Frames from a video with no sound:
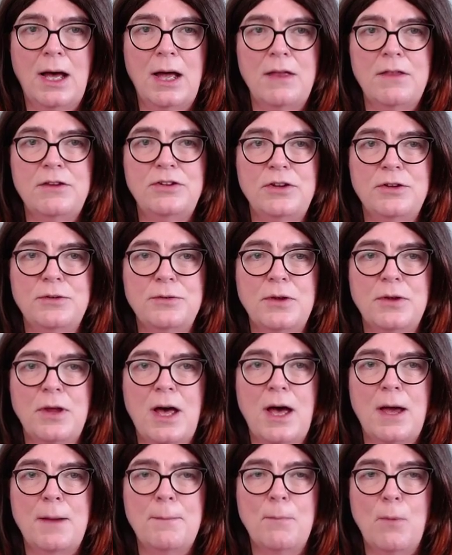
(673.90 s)
this is
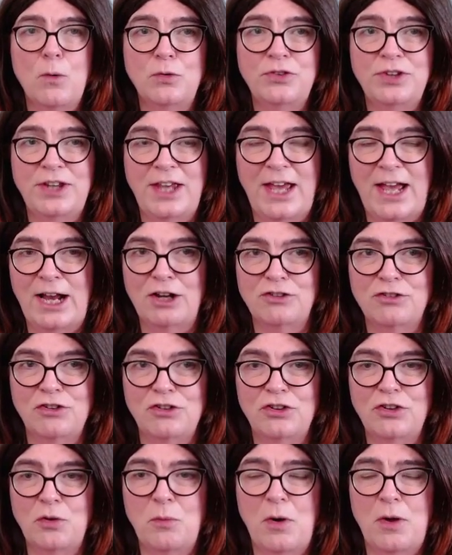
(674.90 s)
a multi-action.
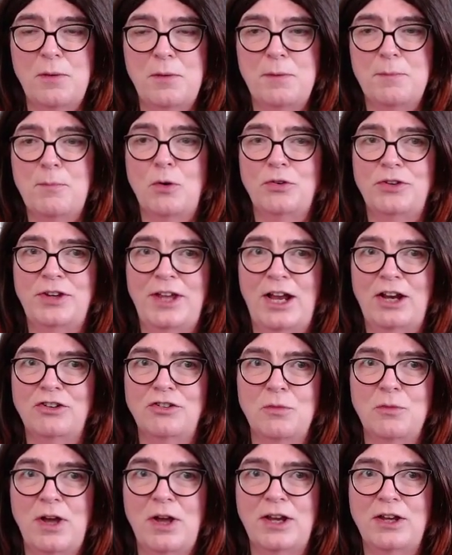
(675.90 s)
So in
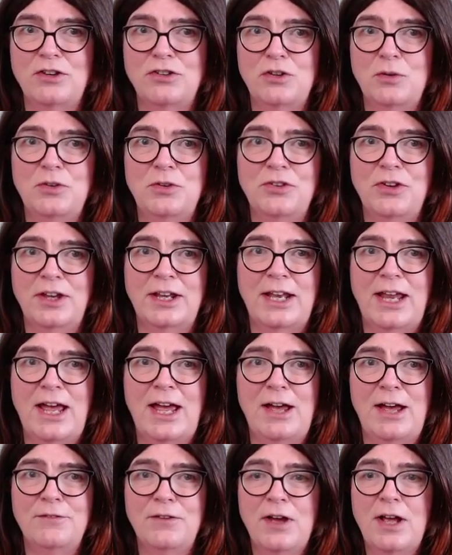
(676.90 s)
multi-action, what I can do is I can
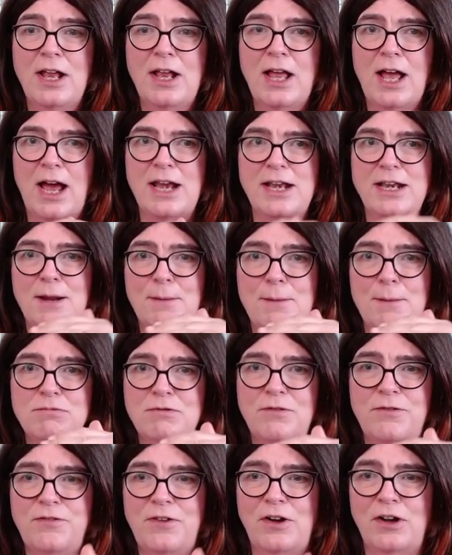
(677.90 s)
have a number
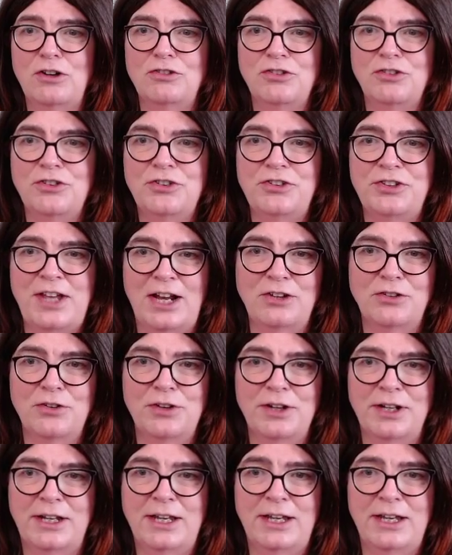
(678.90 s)
of functions stacked on
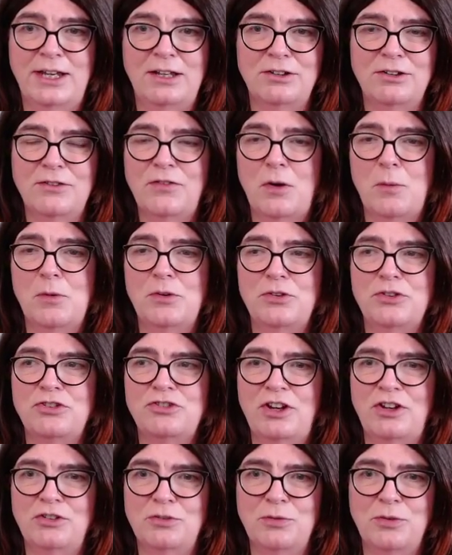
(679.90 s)
a key. So if I want to
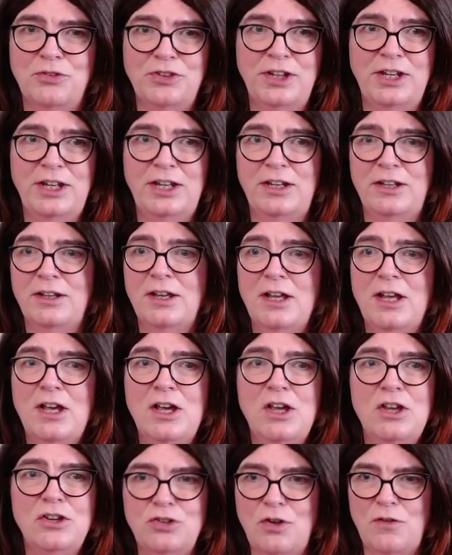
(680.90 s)
change to a scene,
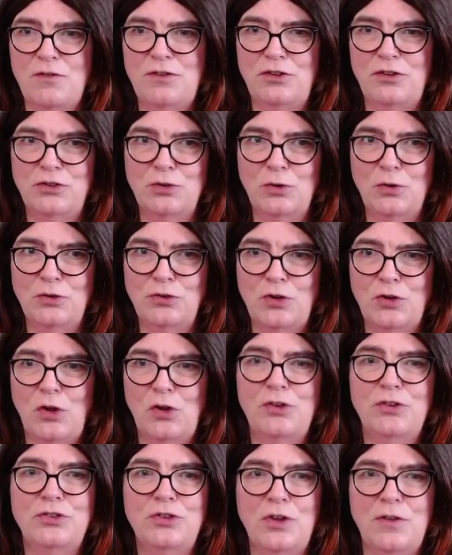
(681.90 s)
turn this source
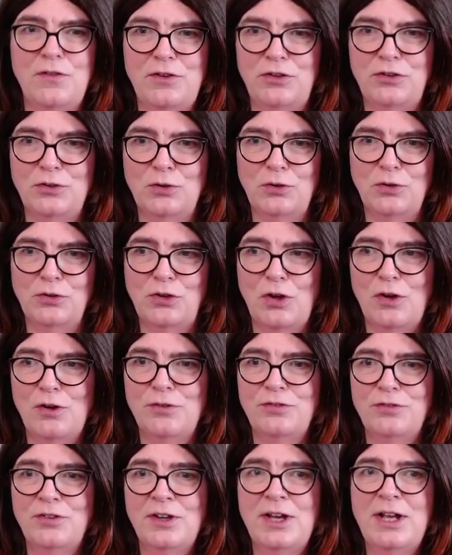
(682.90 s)
on, turn this source
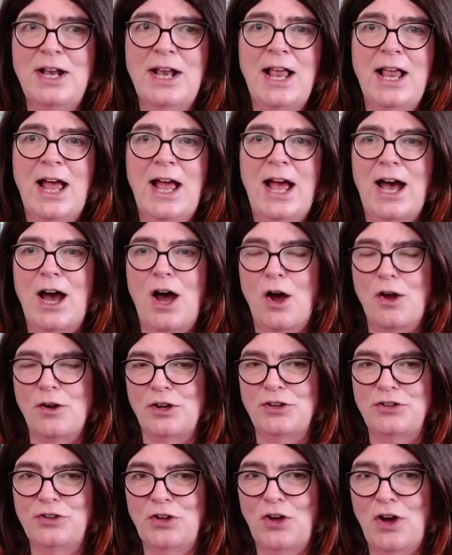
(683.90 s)
off, on a
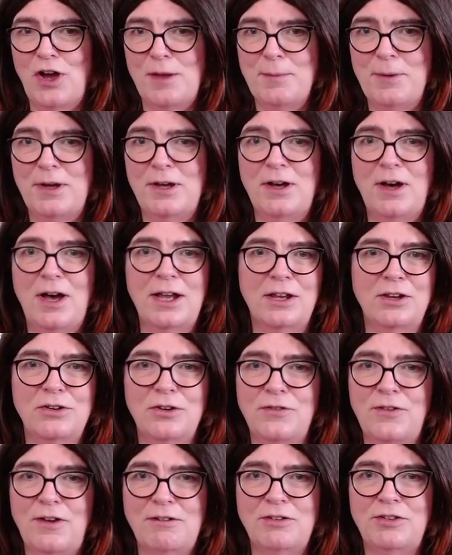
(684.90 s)
timer, I can
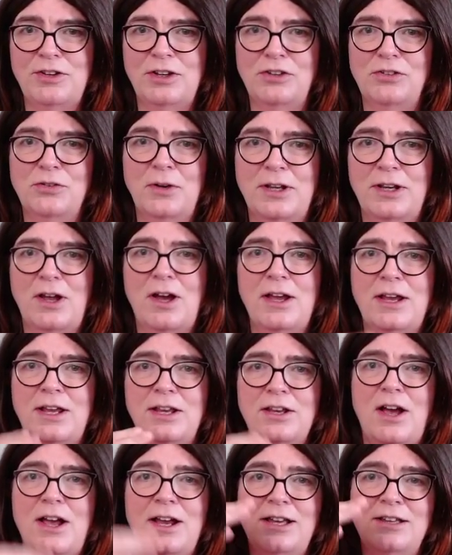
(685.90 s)
do various things. So I can
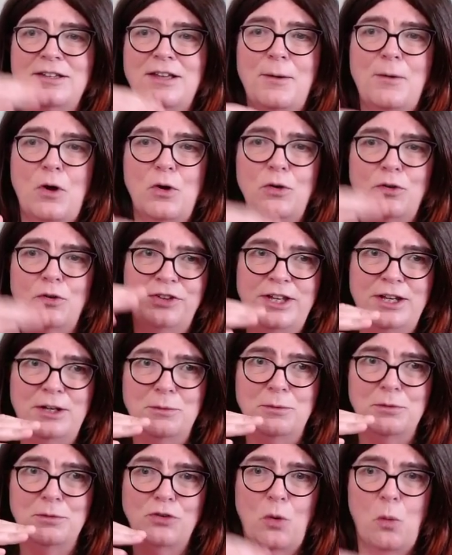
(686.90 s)
set a whole
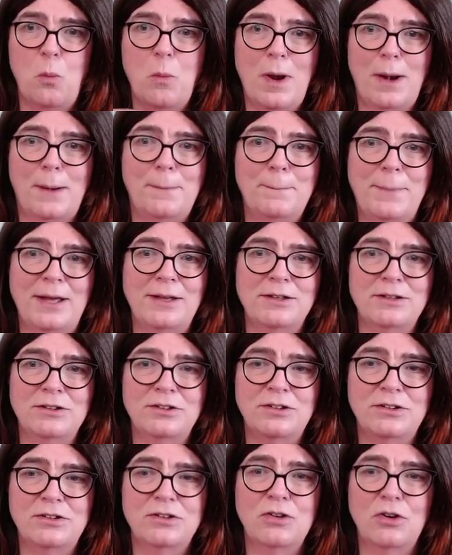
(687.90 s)
sequence on one button,
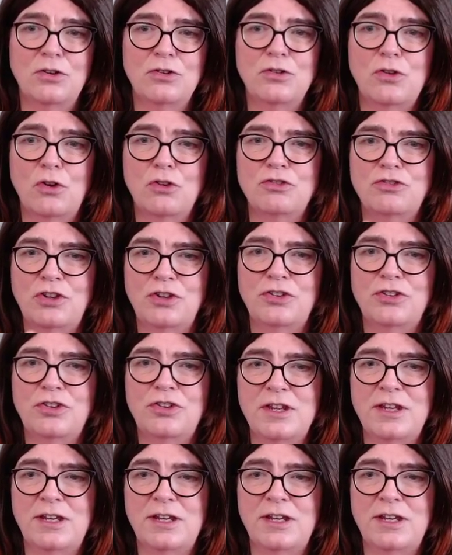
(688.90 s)
not just